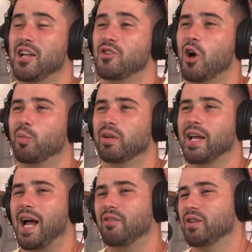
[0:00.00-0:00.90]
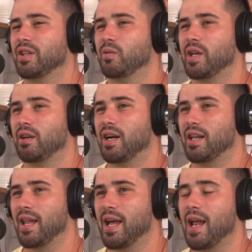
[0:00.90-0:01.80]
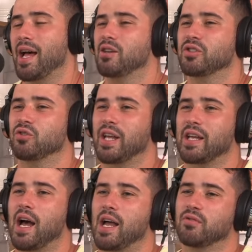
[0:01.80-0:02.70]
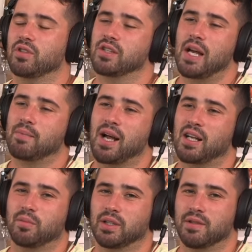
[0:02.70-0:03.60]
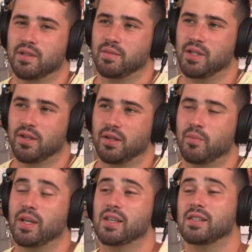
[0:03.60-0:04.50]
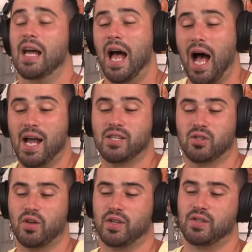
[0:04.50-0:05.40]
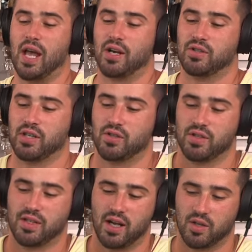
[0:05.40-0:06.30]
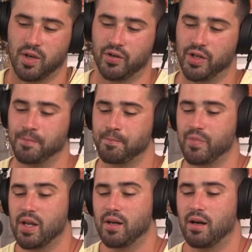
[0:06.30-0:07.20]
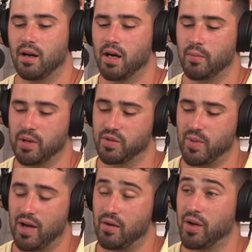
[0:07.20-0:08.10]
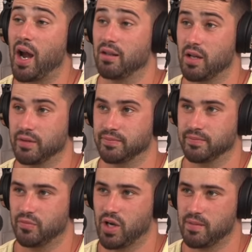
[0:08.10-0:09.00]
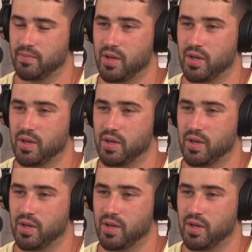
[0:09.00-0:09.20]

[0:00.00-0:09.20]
No, but like I really don't want to hear any of that. I also like I because I'm not going to believe them either. Because I saw this actually, I saw this documentary, um, and it was about 9/11, right?